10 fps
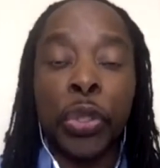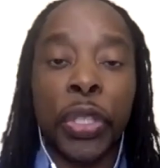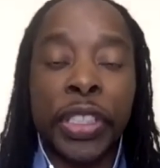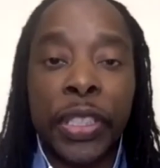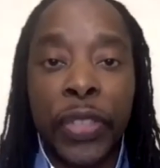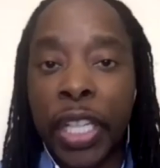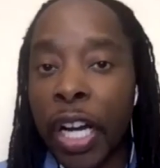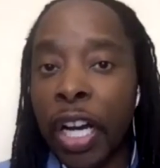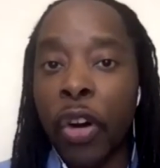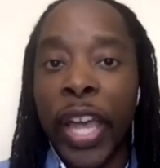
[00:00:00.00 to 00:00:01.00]
2/3 of the
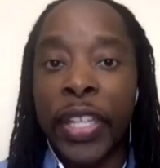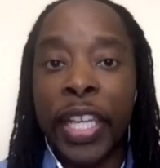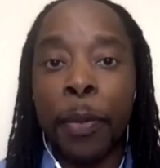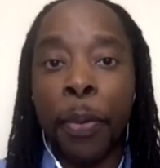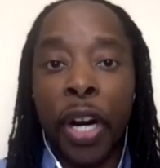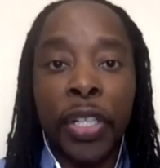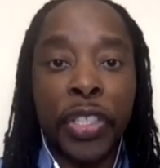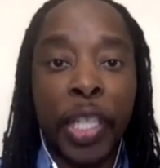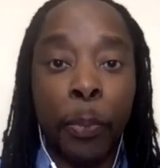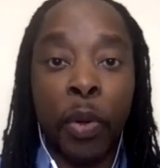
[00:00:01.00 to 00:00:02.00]
Congo, and then
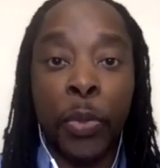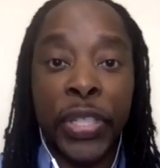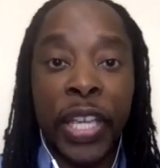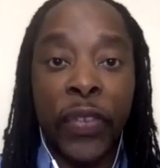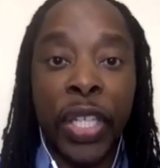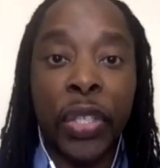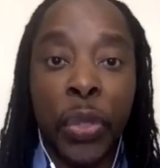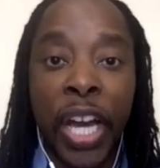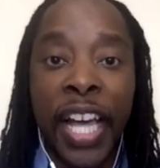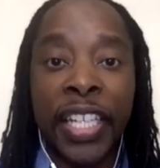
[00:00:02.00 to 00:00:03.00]
partnership with Museveni in
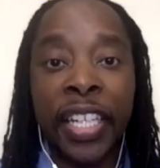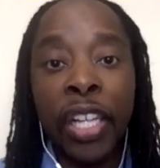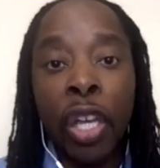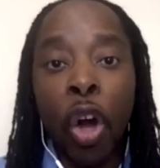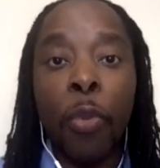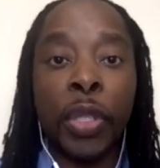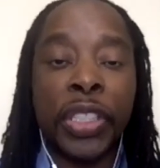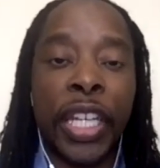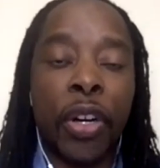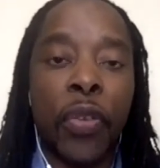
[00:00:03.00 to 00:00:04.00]
Uganda,
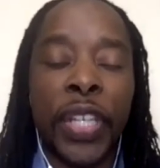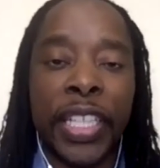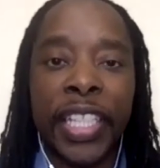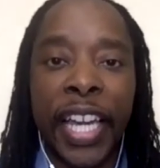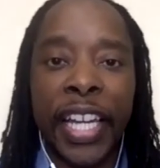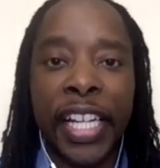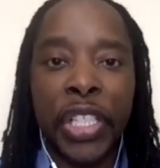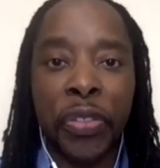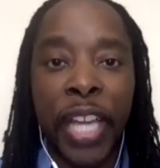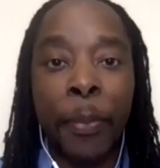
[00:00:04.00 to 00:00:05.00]
almost take over the entire
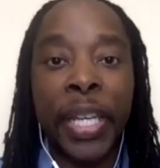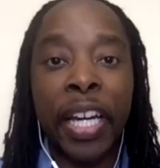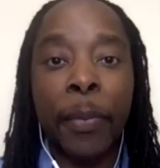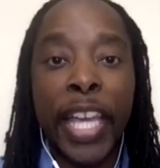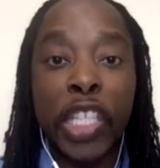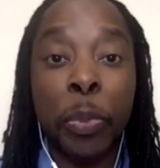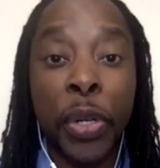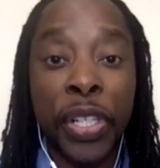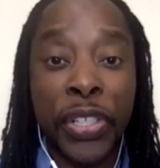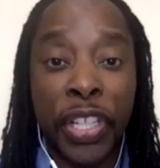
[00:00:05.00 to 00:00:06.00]
country and become
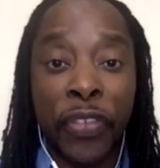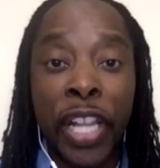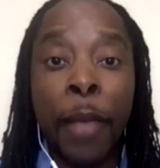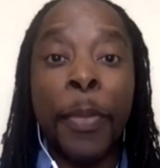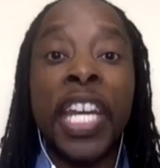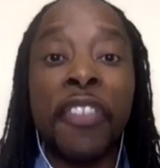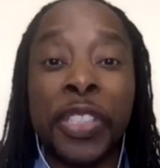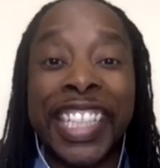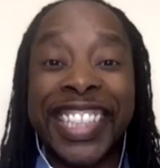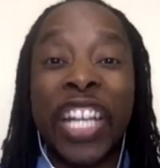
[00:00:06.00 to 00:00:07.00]
exporters of
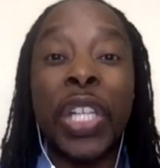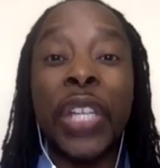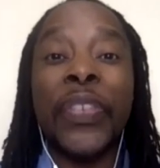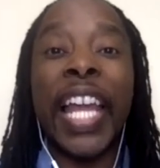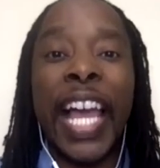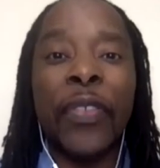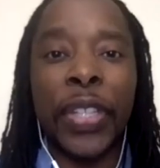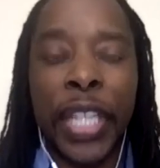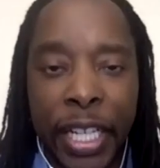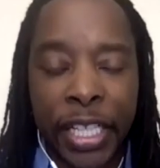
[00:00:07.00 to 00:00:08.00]
minerals that they don't even have
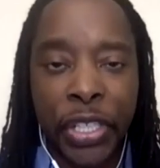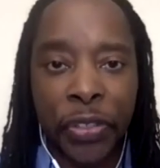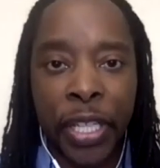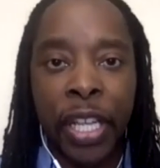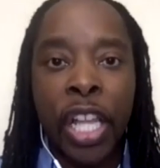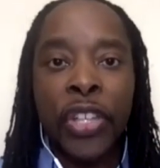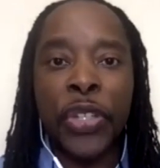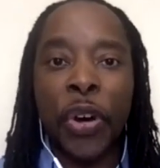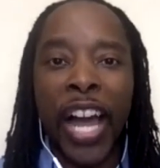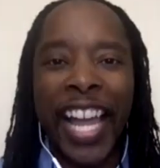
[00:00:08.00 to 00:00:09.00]
in their country. So